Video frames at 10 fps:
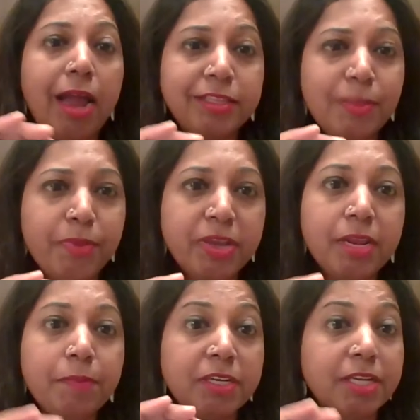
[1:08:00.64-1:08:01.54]
at the
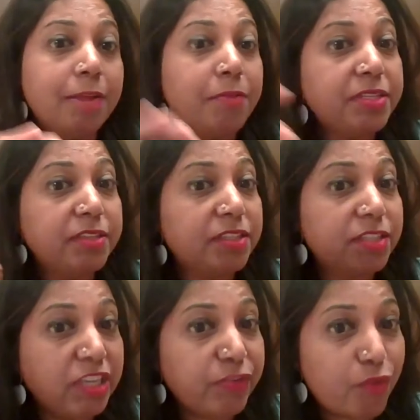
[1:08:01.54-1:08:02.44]
beginning, it can be
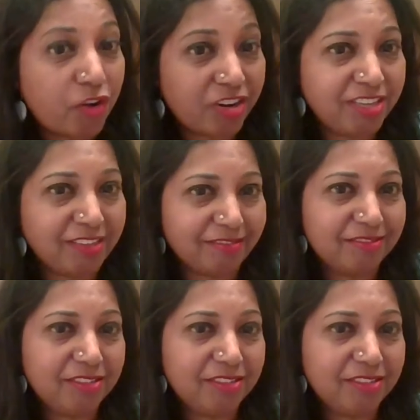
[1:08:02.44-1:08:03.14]
60-40,